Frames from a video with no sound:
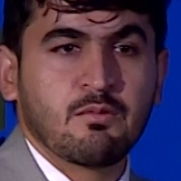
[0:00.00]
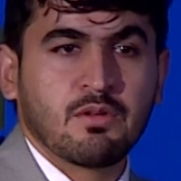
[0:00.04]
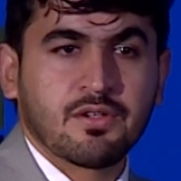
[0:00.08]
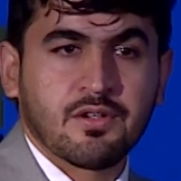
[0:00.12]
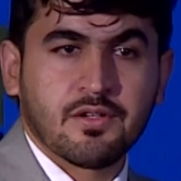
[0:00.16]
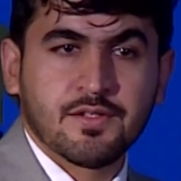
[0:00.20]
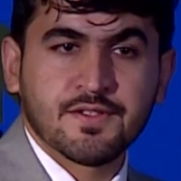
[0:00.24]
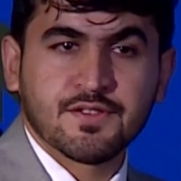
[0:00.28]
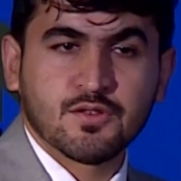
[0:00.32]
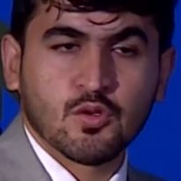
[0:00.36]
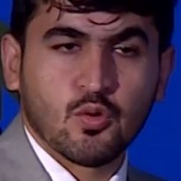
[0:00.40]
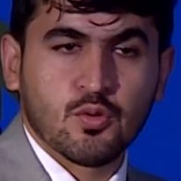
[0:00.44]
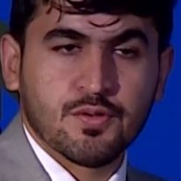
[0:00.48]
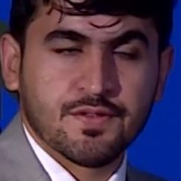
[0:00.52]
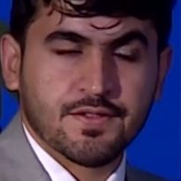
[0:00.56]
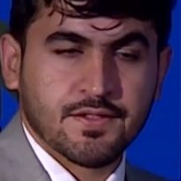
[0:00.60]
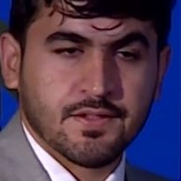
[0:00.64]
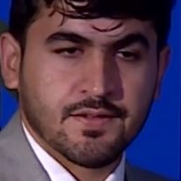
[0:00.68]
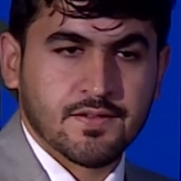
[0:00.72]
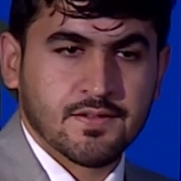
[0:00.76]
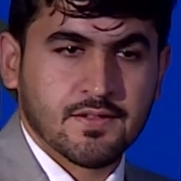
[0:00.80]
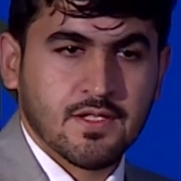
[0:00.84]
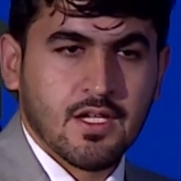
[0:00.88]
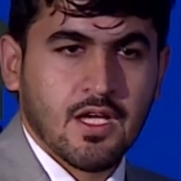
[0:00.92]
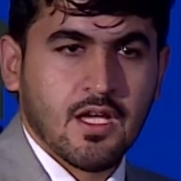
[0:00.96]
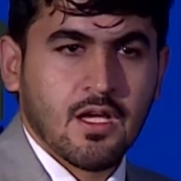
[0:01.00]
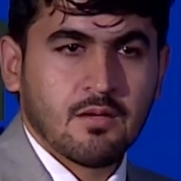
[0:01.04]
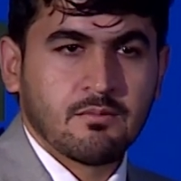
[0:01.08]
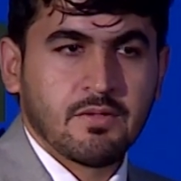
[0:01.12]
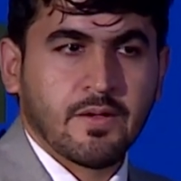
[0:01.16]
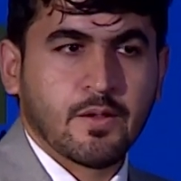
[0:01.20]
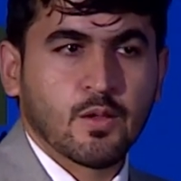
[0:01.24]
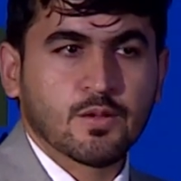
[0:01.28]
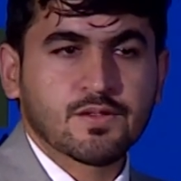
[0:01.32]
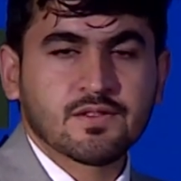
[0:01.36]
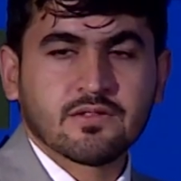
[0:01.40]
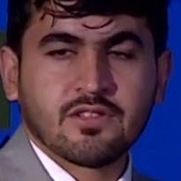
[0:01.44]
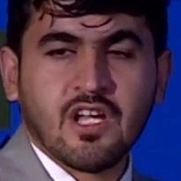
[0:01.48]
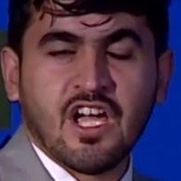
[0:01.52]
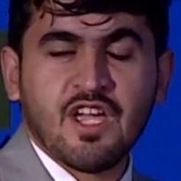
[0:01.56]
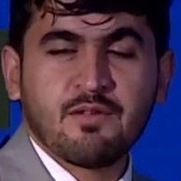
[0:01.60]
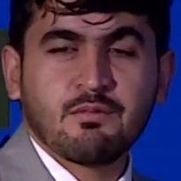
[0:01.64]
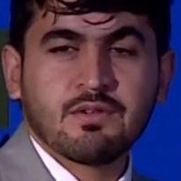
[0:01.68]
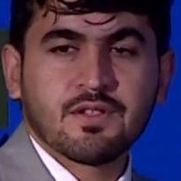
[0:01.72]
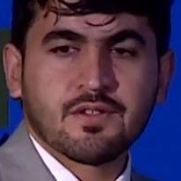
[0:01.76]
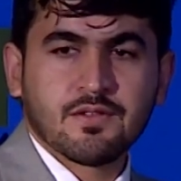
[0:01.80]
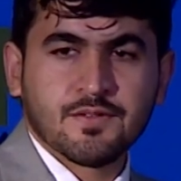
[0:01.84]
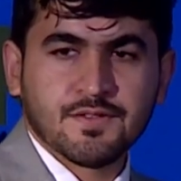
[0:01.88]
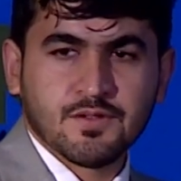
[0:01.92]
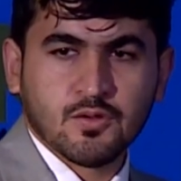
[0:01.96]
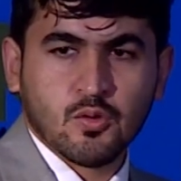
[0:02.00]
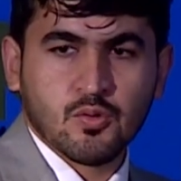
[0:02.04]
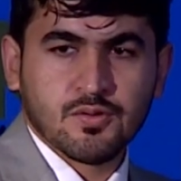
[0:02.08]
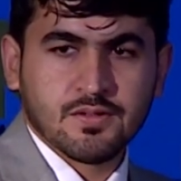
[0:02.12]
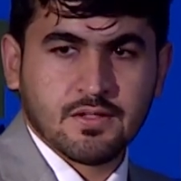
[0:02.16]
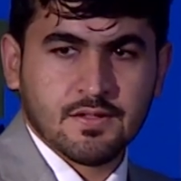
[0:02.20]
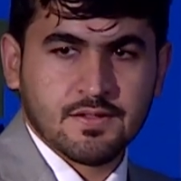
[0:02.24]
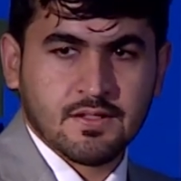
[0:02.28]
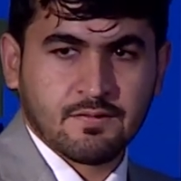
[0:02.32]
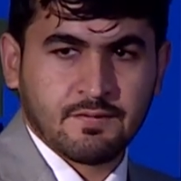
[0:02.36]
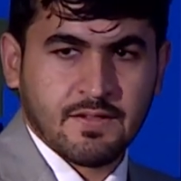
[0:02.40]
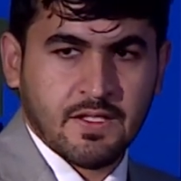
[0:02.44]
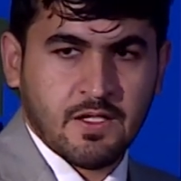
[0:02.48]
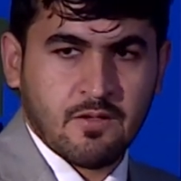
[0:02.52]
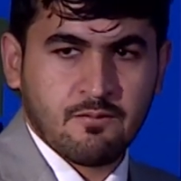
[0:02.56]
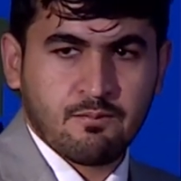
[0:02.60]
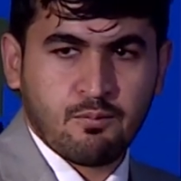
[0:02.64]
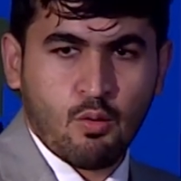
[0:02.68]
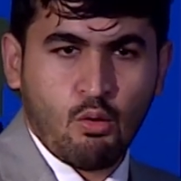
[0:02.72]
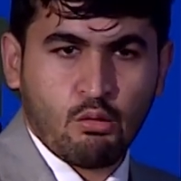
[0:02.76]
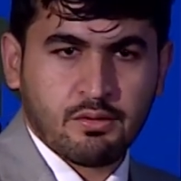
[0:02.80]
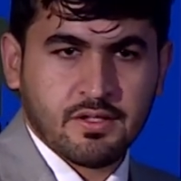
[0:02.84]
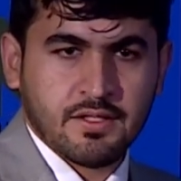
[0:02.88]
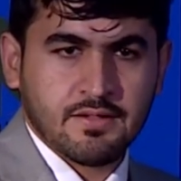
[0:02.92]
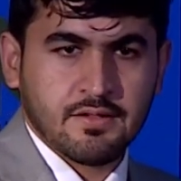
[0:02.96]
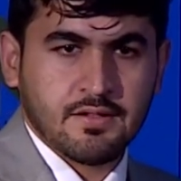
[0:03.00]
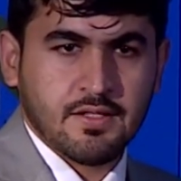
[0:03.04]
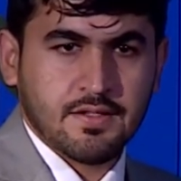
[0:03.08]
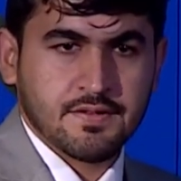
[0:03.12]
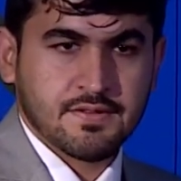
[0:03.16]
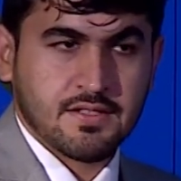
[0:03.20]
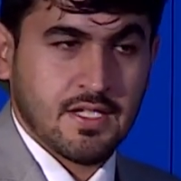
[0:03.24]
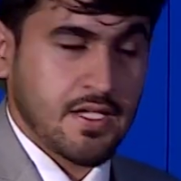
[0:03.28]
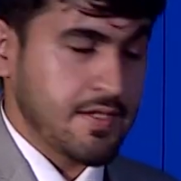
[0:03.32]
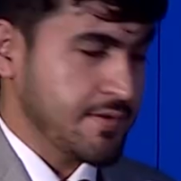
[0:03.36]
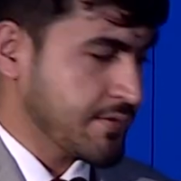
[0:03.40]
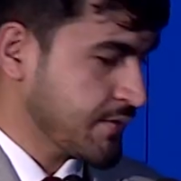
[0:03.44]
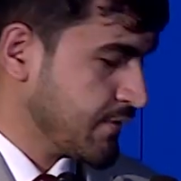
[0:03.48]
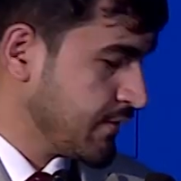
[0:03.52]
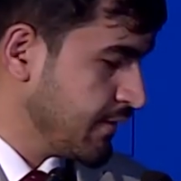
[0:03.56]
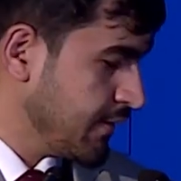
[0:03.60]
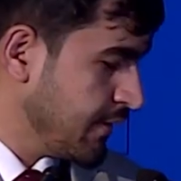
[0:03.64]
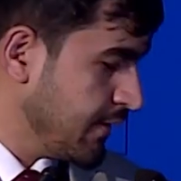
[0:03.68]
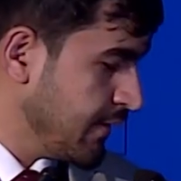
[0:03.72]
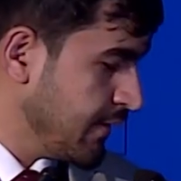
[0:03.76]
and resources, because time and resources are very important these days.